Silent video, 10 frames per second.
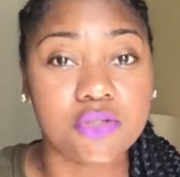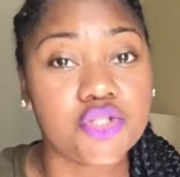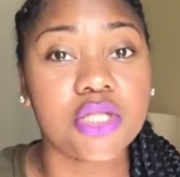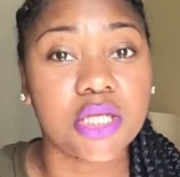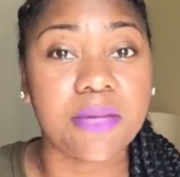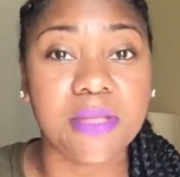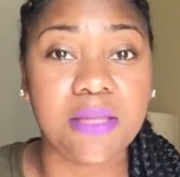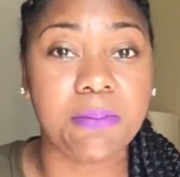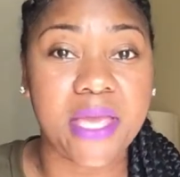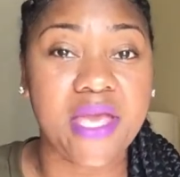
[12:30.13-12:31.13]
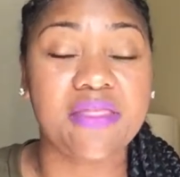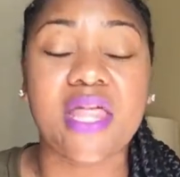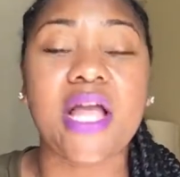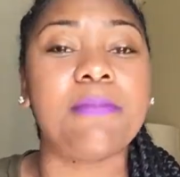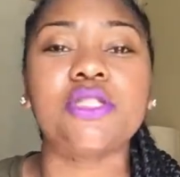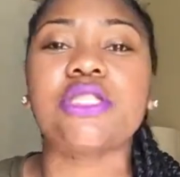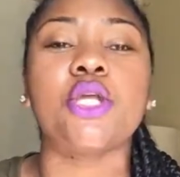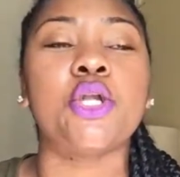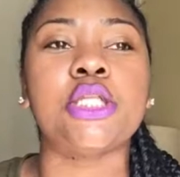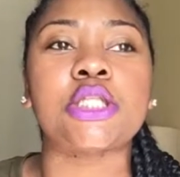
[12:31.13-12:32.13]
You should look up empath. Like, I'm just
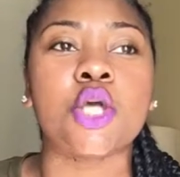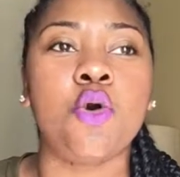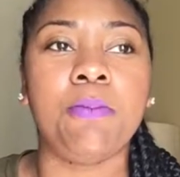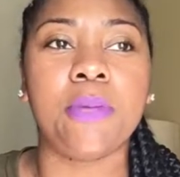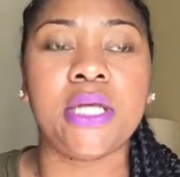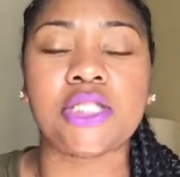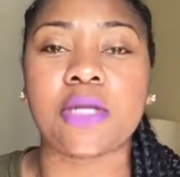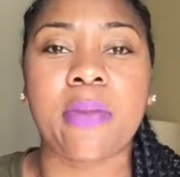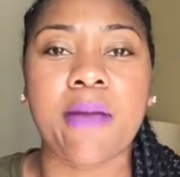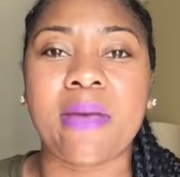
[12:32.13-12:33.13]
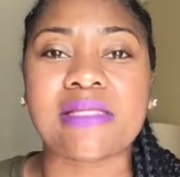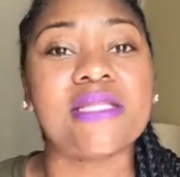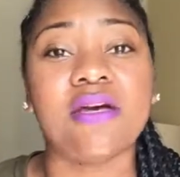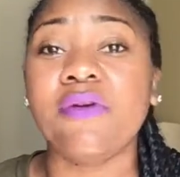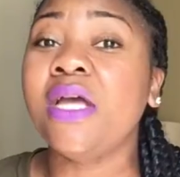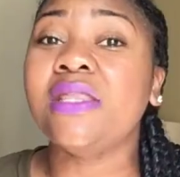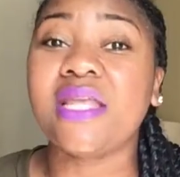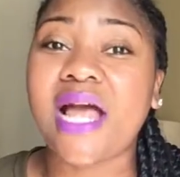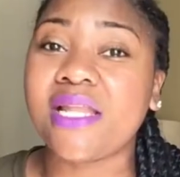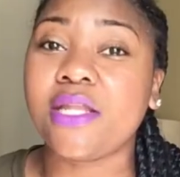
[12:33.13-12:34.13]
learning so much about myself
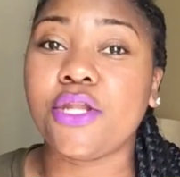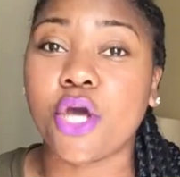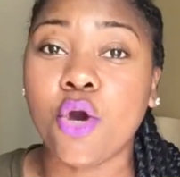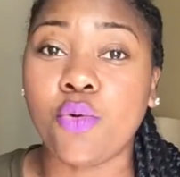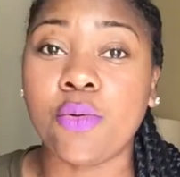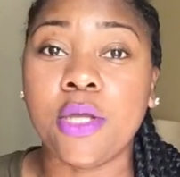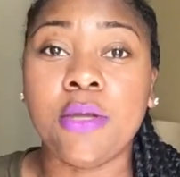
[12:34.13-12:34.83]
that I didn't know,